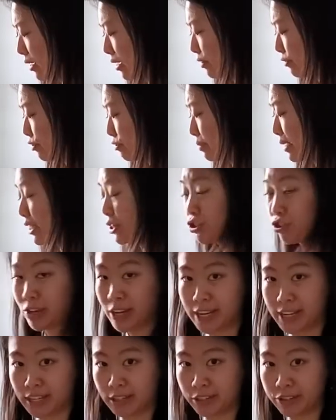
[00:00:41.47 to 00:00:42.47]
For my dry
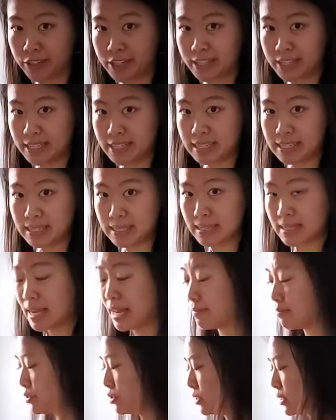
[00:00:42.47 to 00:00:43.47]
ingredients,
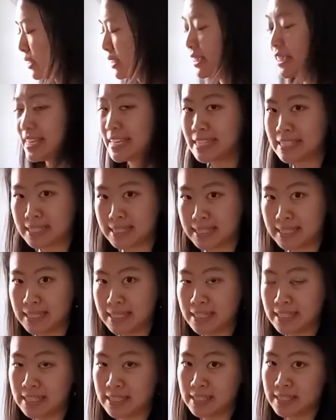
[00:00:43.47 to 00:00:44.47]
I'm using
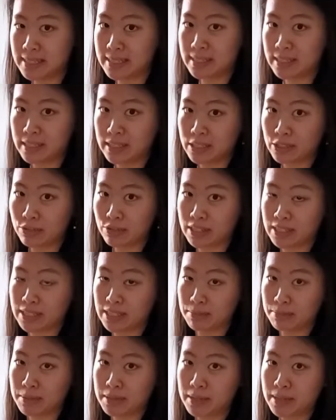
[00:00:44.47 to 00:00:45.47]
instant yeast in this
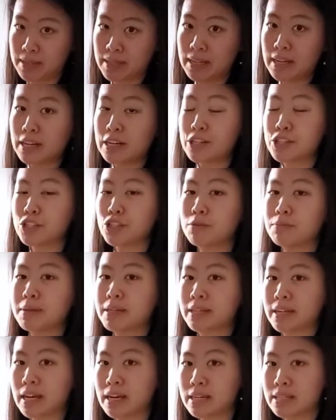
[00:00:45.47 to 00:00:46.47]
recipe. So
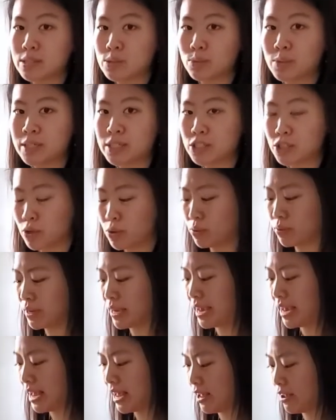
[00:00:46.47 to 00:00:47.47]
because we don't
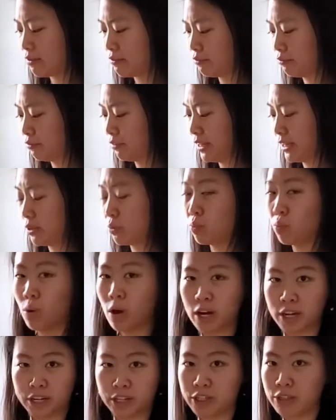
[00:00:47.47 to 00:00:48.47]
have like
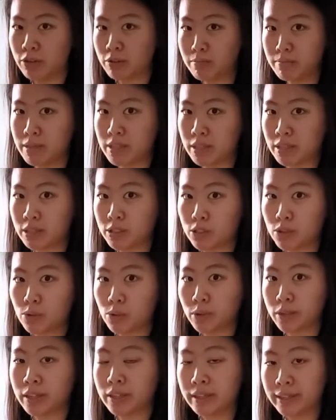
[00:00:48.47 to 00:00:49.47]
water or milk or
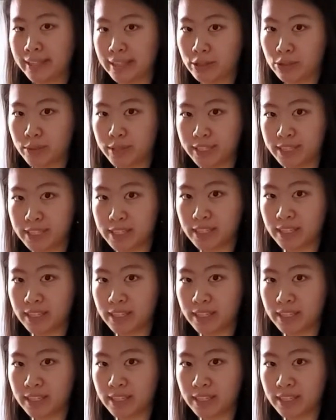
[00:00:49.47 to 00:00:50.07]
a liquid